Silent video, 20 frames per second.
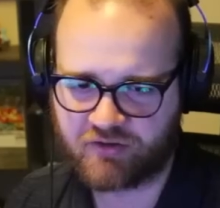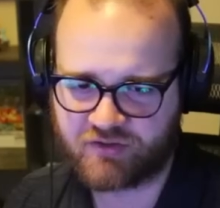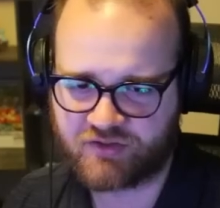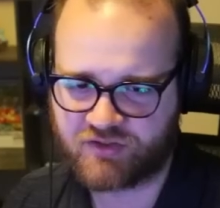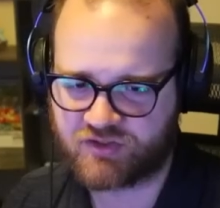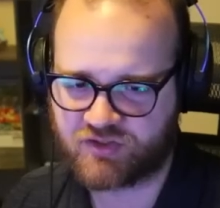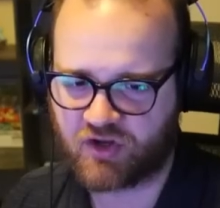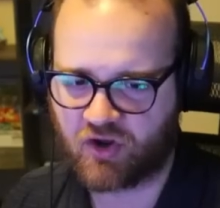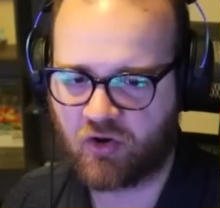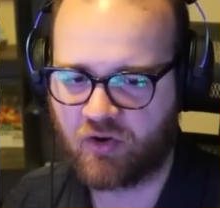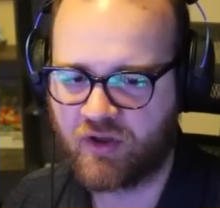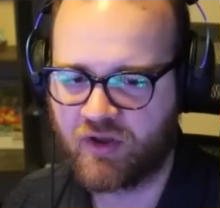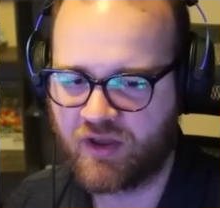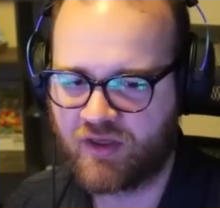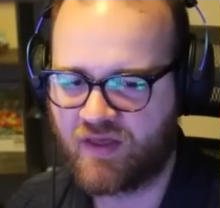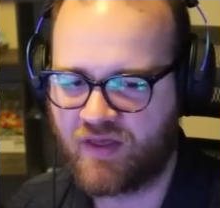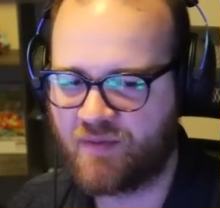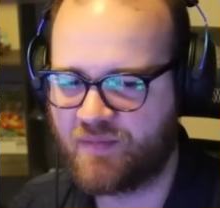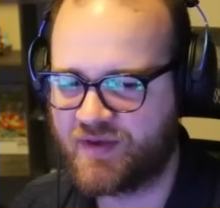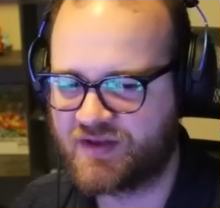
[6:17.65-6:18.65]
so
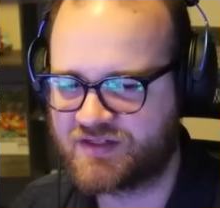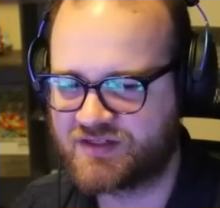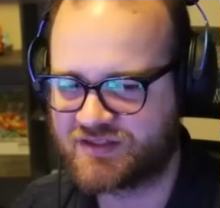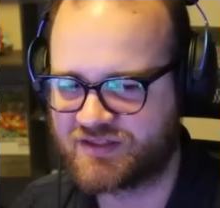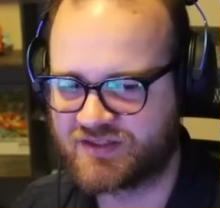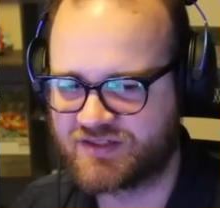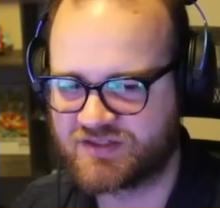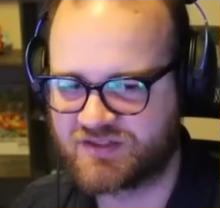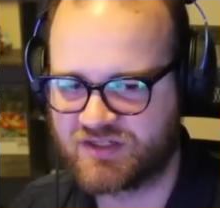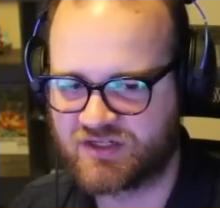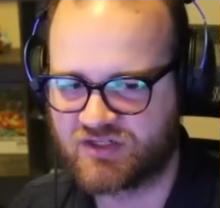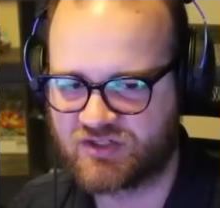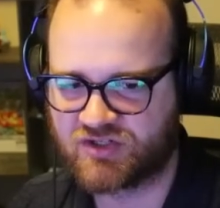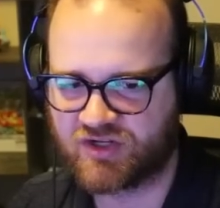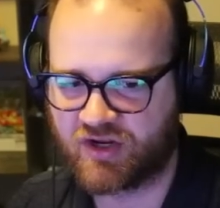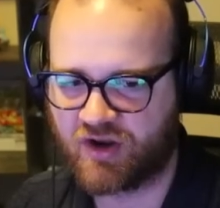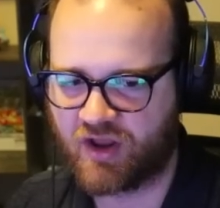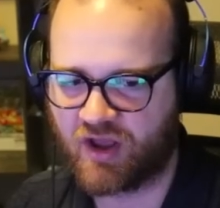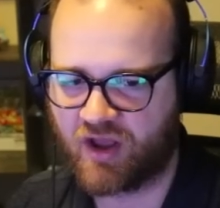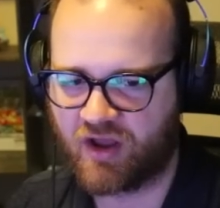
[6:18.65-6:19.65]
that makes the
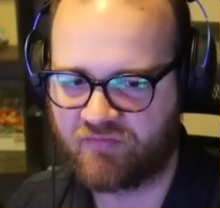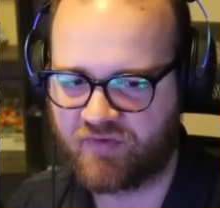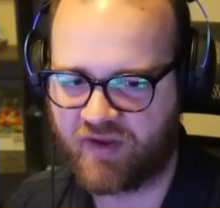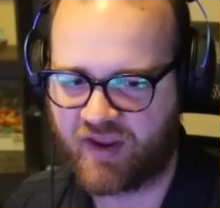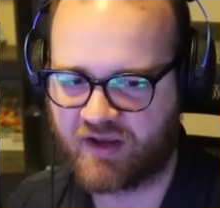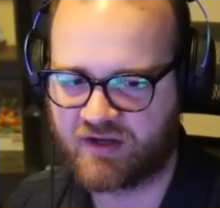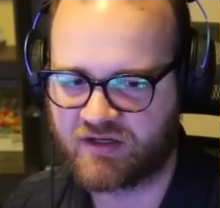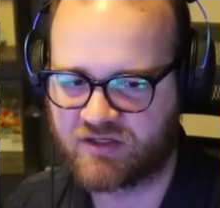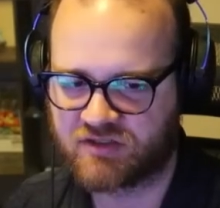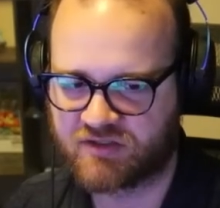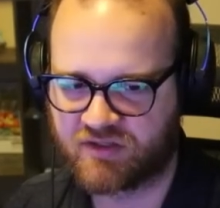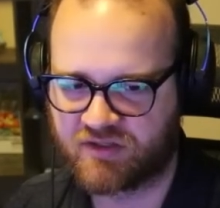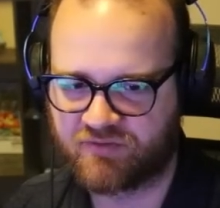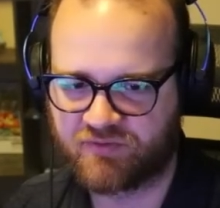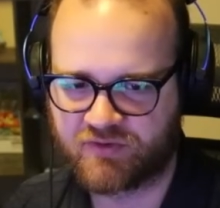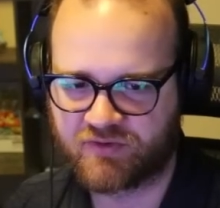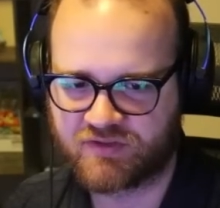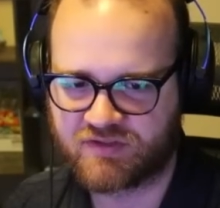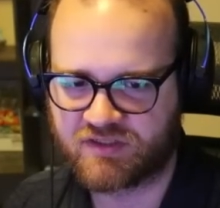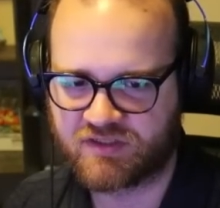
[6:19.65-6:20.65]
decision of Angela
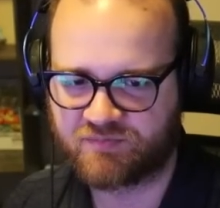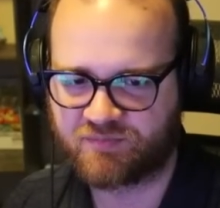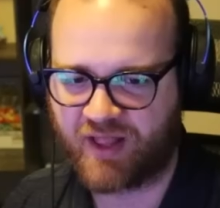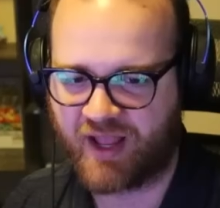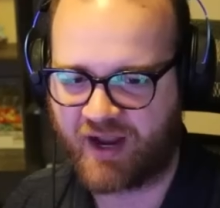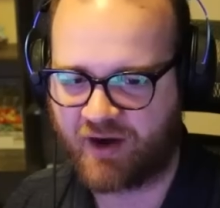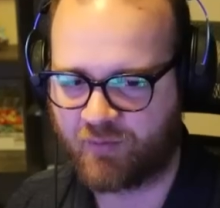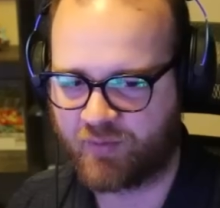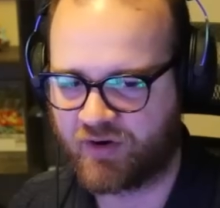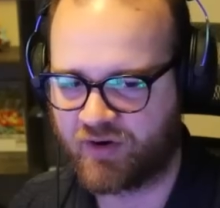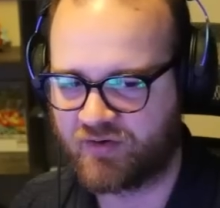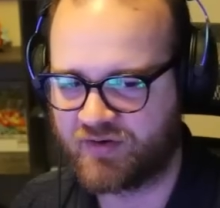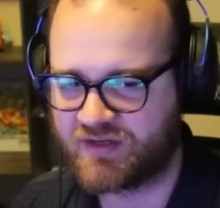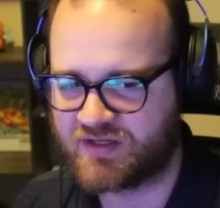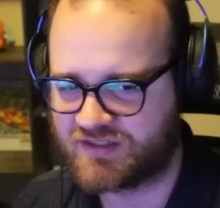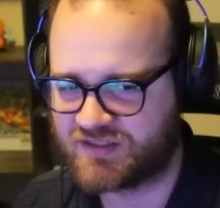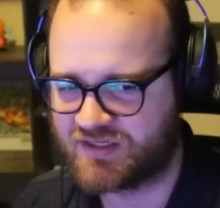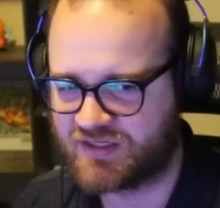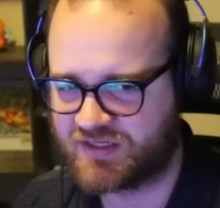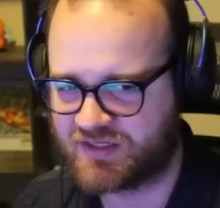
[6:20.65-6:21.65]
versus Black Widow
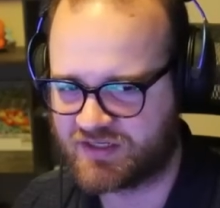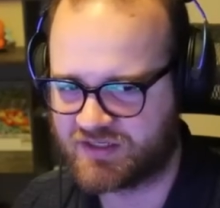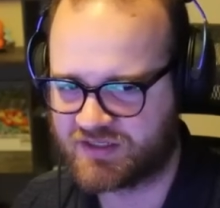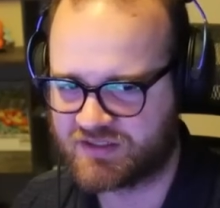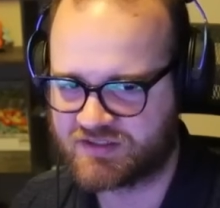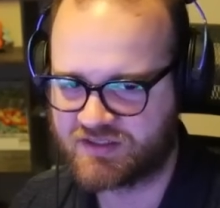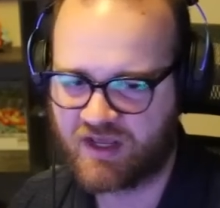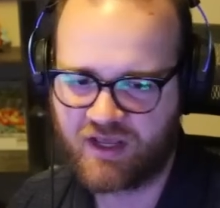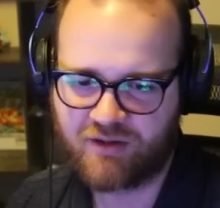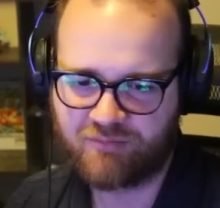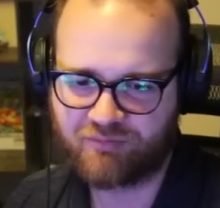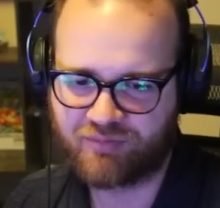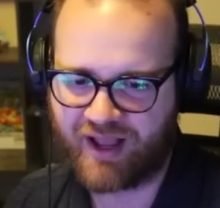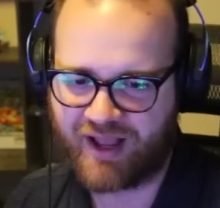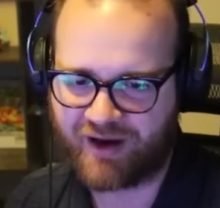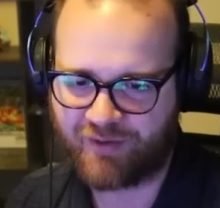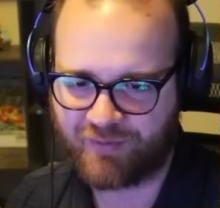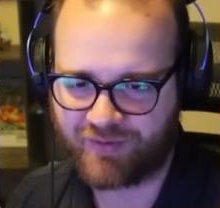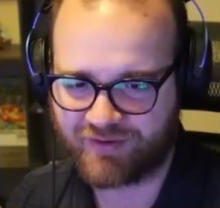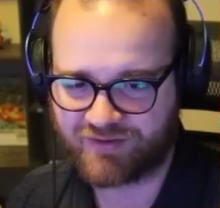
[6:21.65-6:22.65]
easy because
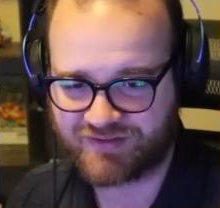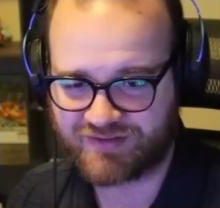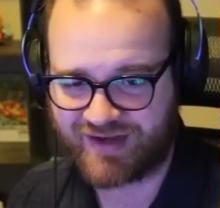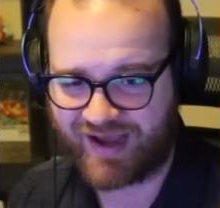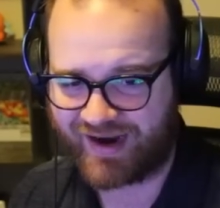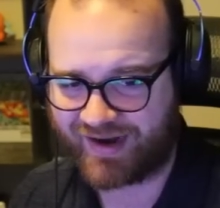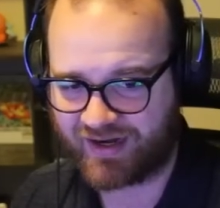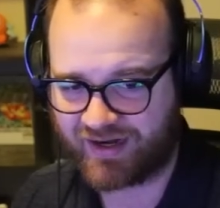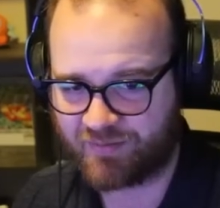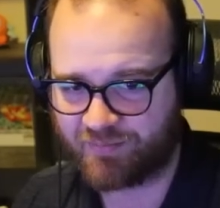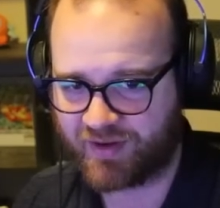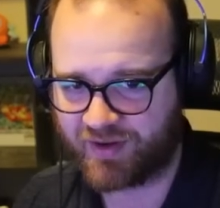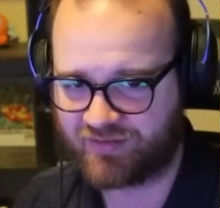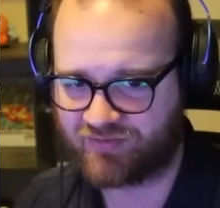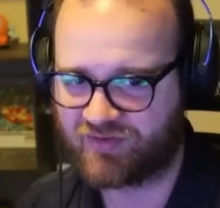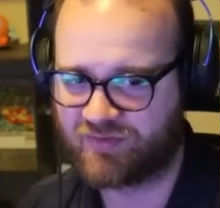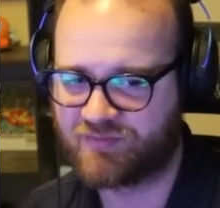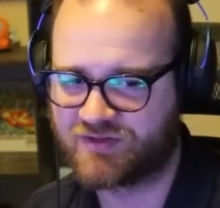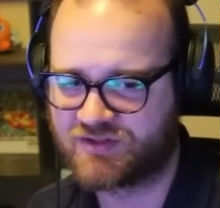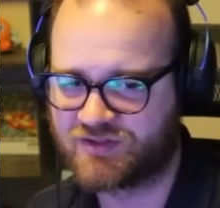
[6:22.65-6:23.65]
Black Widow's not gonna bite
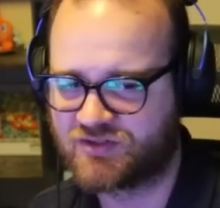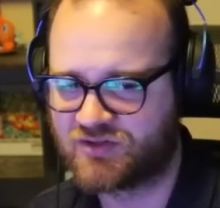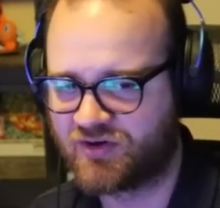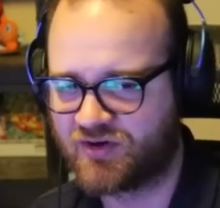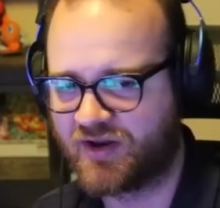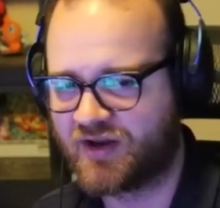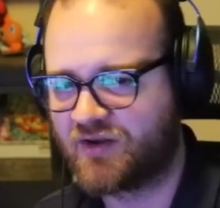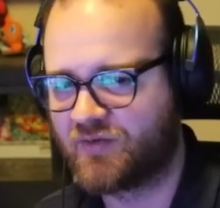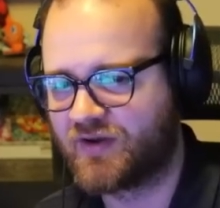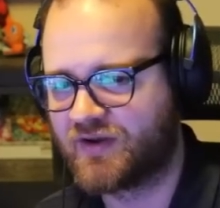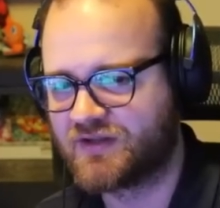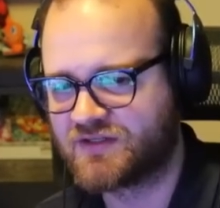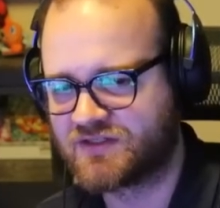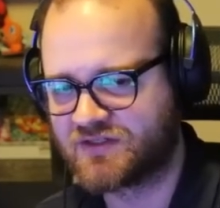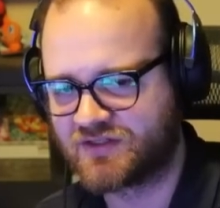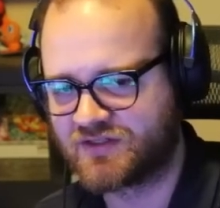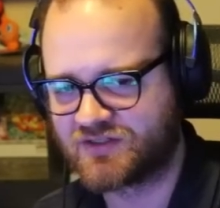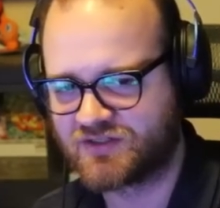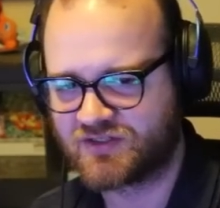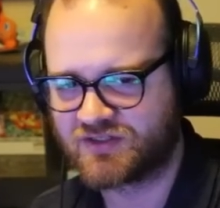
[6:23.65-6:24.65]
them this turn anyways, so
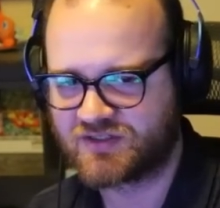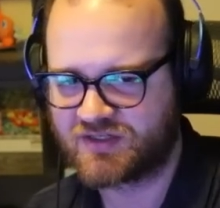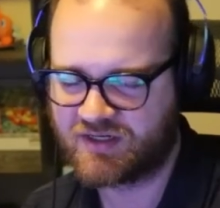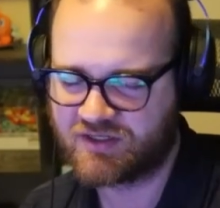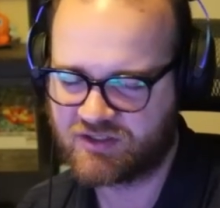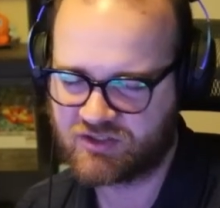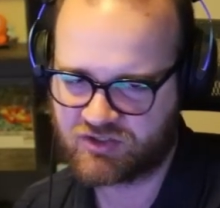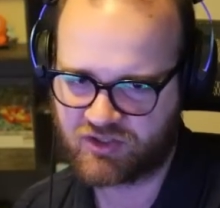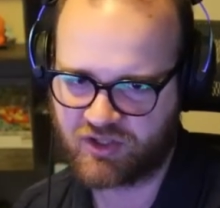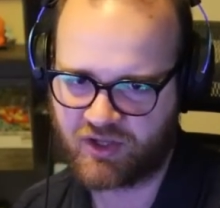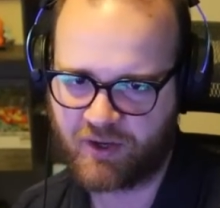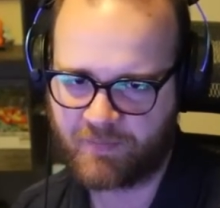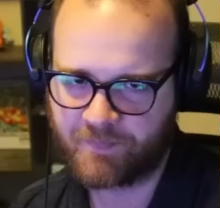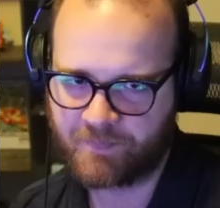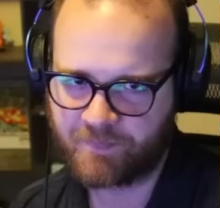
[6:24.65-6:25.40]
let's just Angela.